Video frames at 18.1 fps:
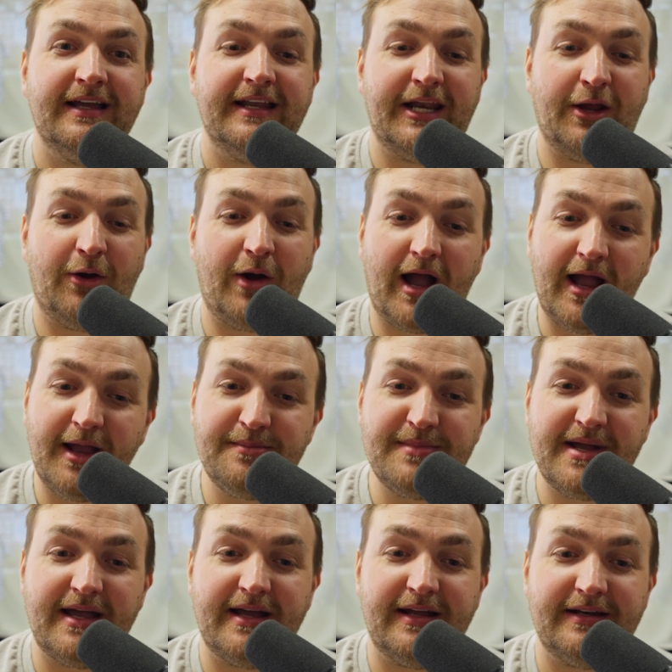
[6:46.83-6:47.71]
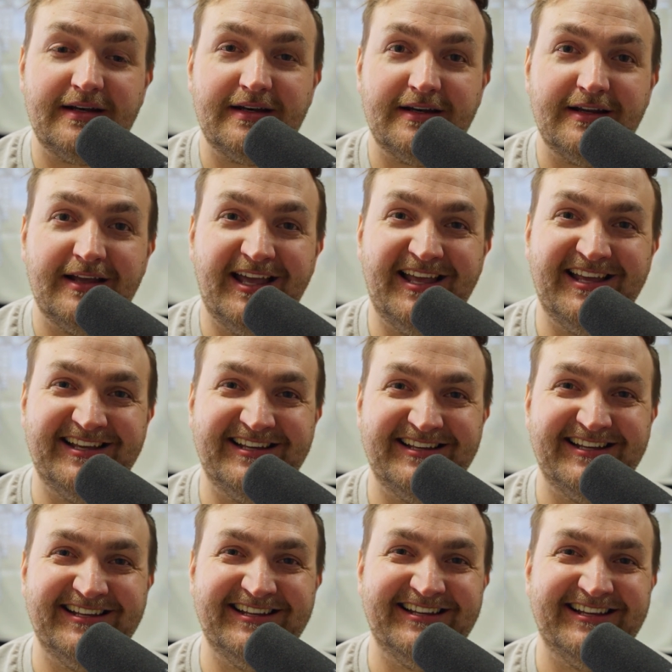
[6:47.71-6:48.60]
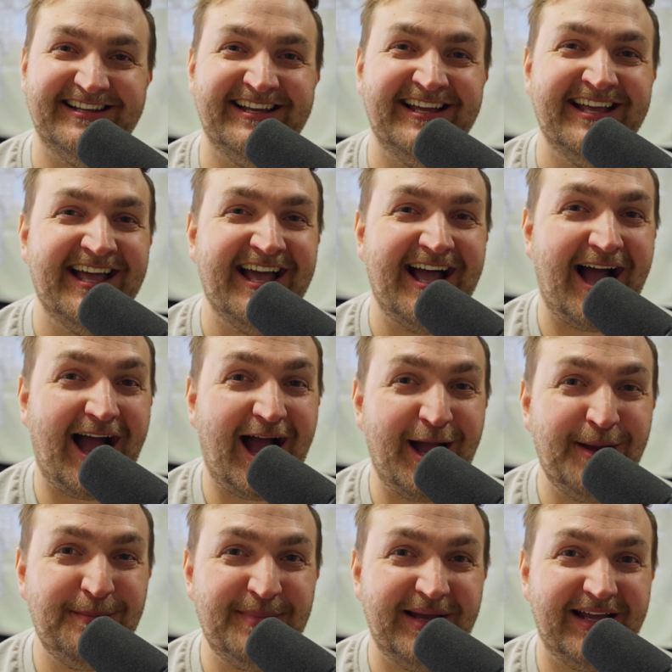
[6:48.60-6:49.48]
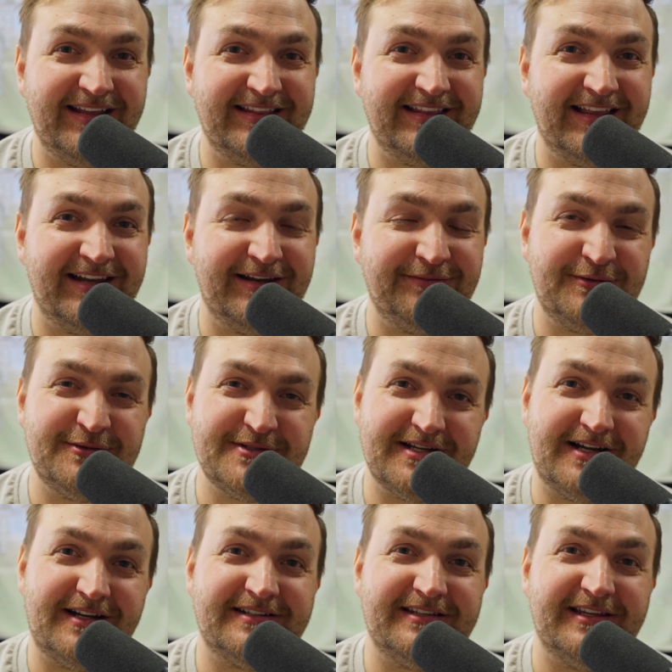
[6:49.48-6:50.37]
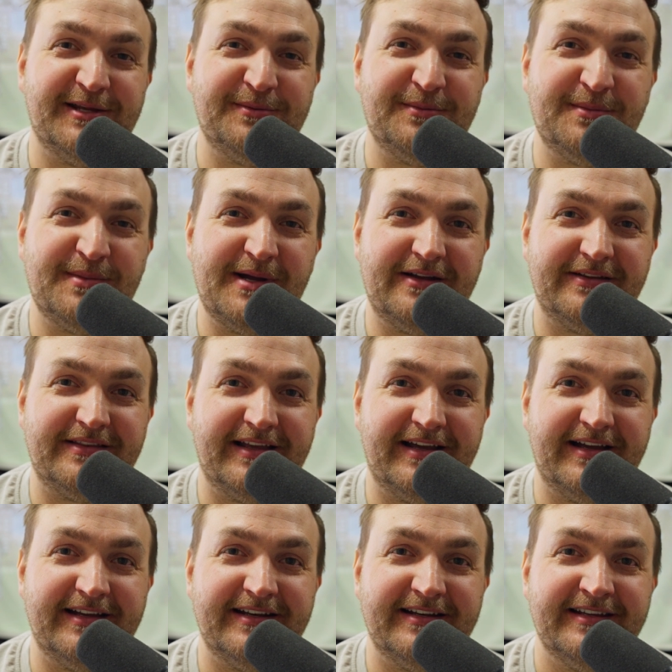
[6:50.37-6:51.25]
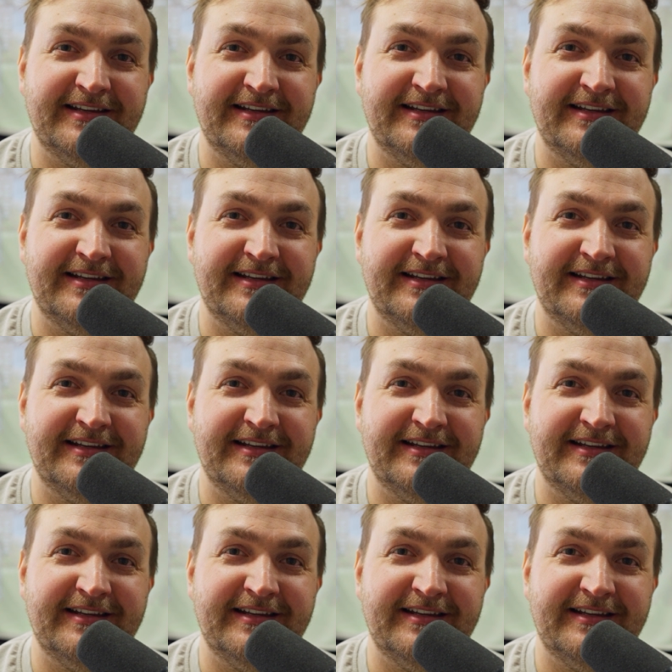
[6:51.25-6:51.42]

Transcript: Now, I bet that if you talk to them about that,